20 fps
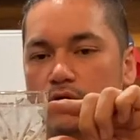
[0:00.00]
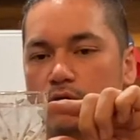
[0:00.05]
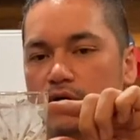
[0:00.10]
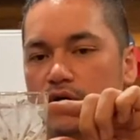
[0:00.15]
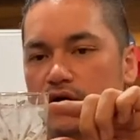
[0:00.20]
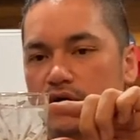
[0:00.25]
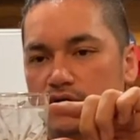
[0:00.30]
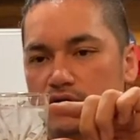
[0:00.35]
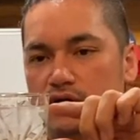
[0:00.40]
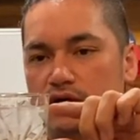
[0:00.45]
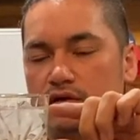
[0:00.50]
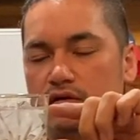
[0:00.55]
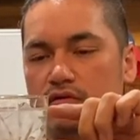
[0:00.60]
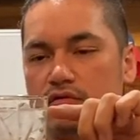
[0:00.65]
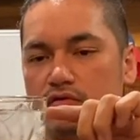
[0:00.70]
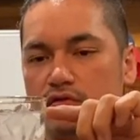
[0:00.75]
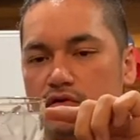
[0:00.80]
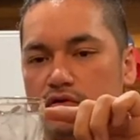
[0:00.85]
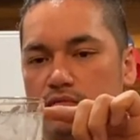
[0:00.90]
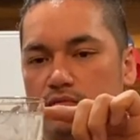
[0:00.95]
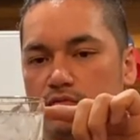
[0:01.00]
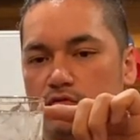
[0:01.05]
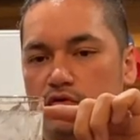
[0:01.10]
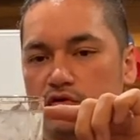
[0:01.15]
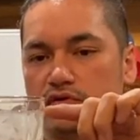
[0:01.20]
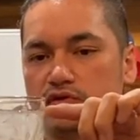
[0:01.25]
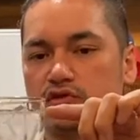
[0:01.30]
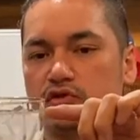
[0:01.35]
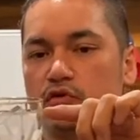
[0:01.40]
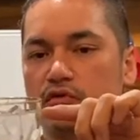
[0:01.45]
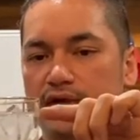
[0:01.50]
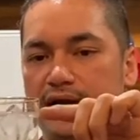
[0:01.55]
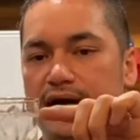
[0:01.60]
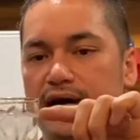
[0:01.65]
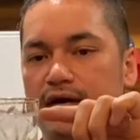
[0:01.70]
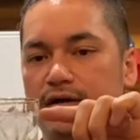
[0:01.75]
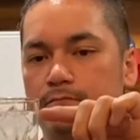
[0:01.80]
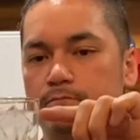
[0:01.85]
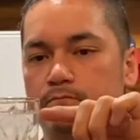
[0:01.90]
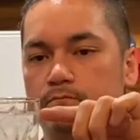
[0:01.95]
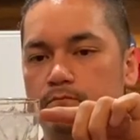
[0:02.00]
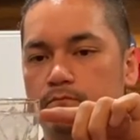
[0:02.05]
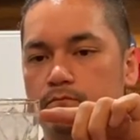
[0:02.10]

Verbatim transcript: water or, or soda